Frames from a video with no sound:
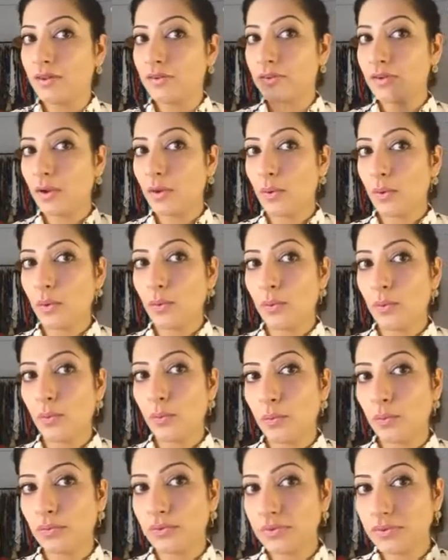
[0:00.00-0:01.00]
so
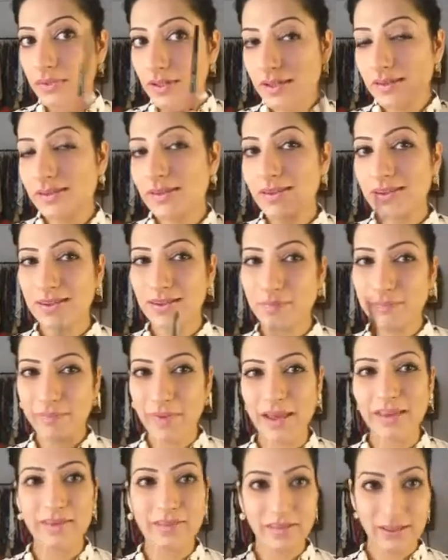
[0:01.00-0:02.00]
this is the
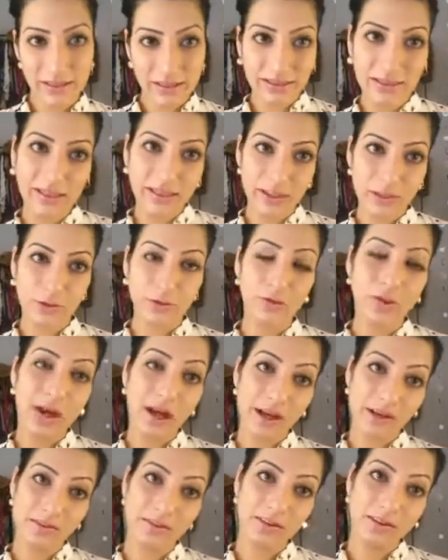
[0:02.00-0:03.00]
best technique to
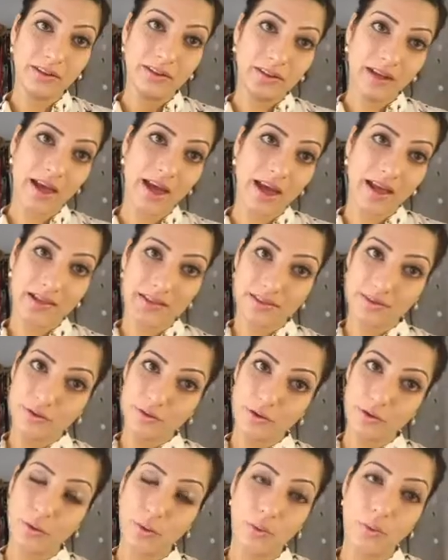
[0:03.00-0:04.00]
actually
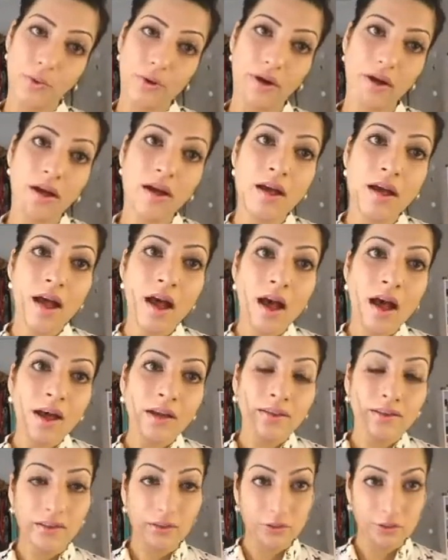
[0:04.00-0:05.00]
enhance
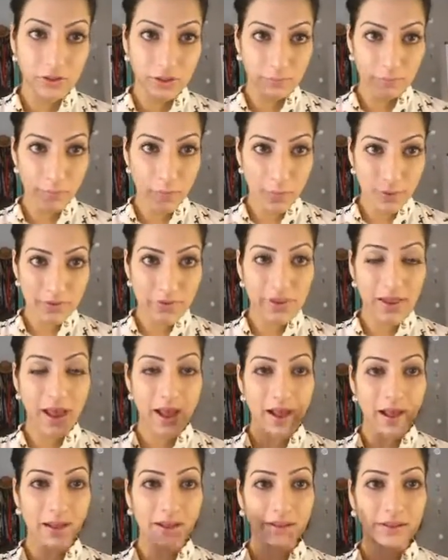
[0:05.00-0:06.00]
the cheekbones.
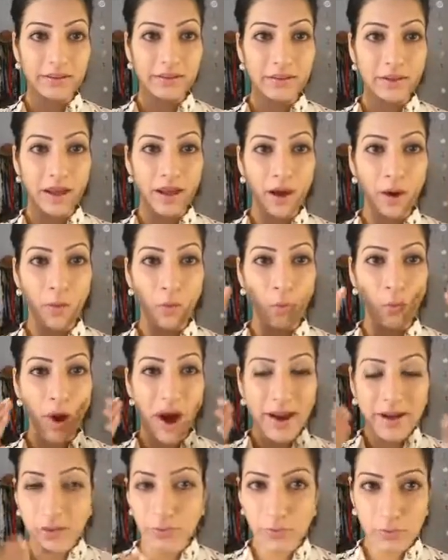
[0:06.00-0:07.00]
And
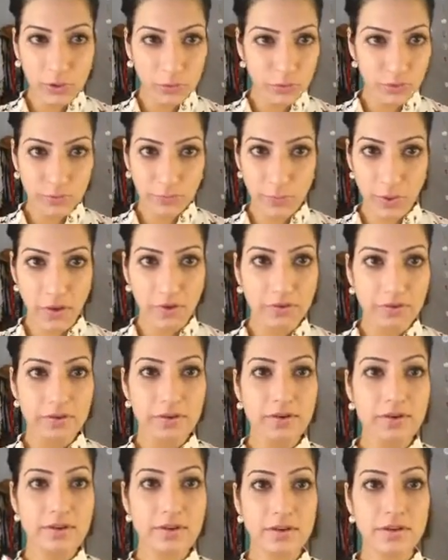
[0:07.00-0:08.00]
why do we use a
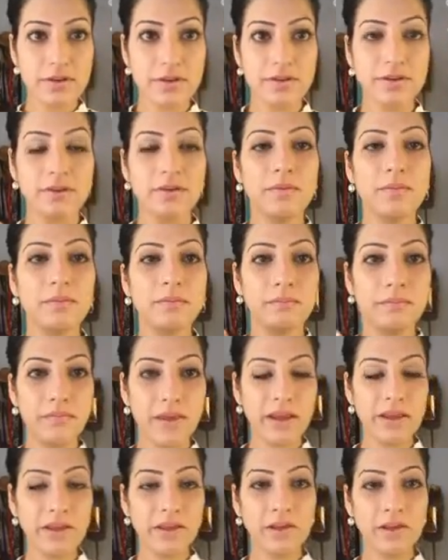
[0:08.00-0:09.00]
bronzer is
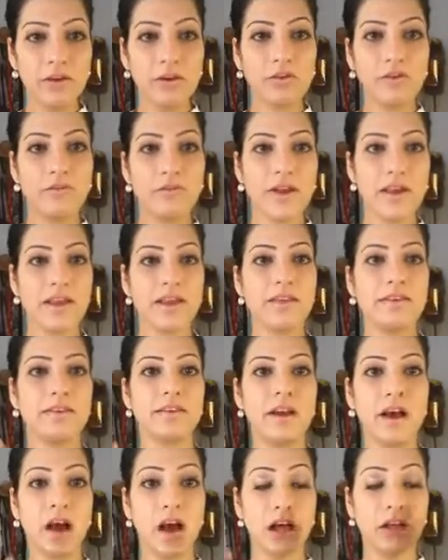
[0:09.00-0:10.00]
making your face
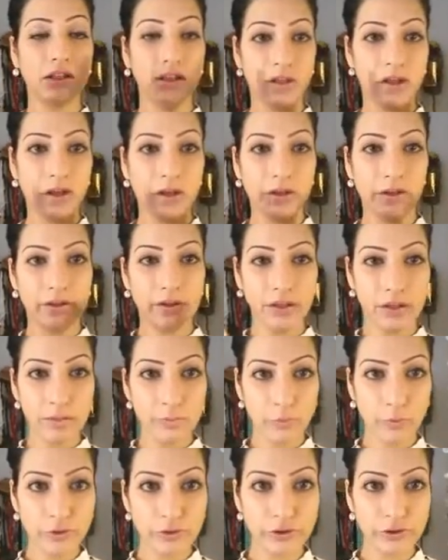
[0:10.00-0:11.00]
cut a little
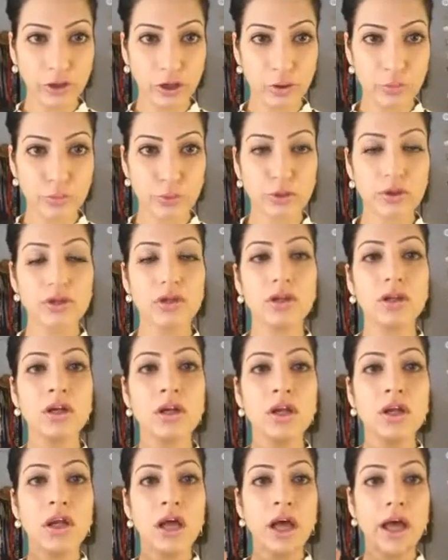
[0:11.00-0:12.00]
more sharper,
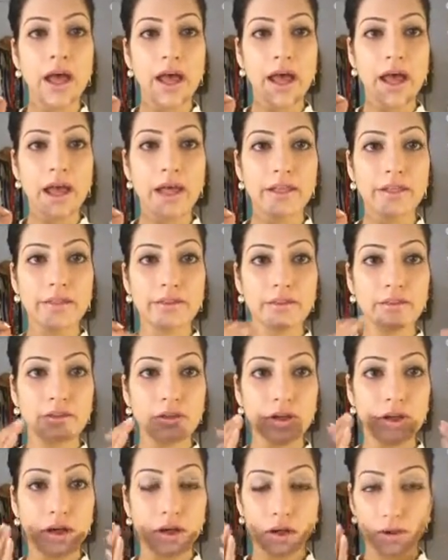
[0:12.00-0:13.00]
and
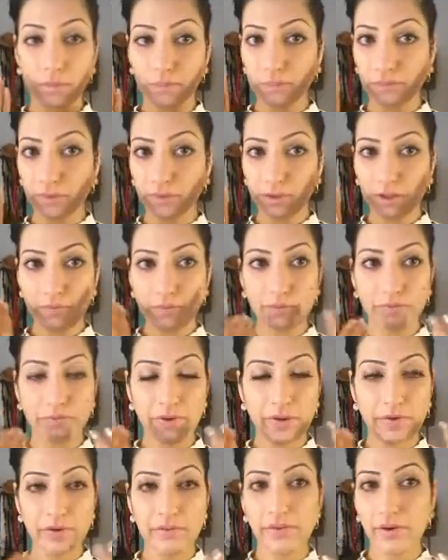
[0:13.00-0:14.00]
it gives a
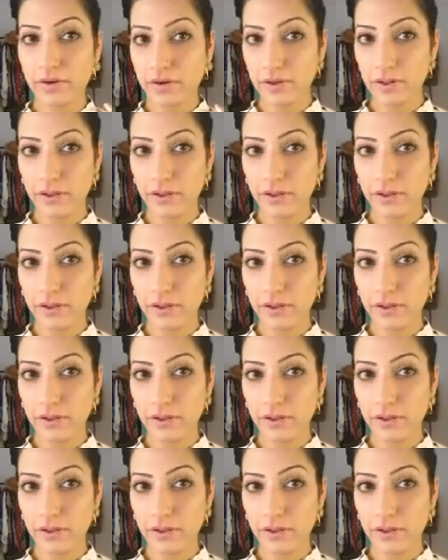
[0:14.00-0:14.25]
very